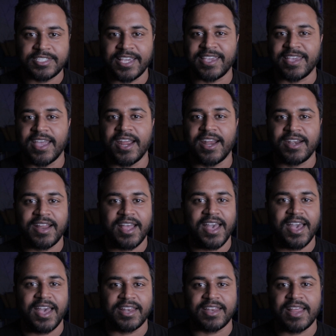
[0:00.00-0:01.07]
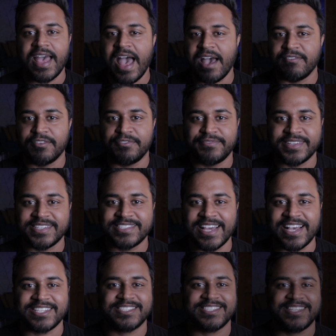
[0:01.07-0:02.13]
take care and have a
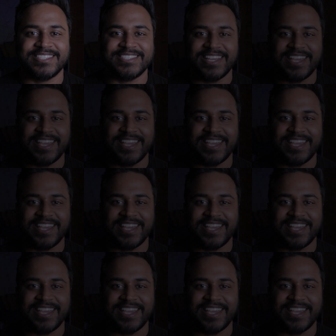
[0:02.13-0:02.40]
fantastic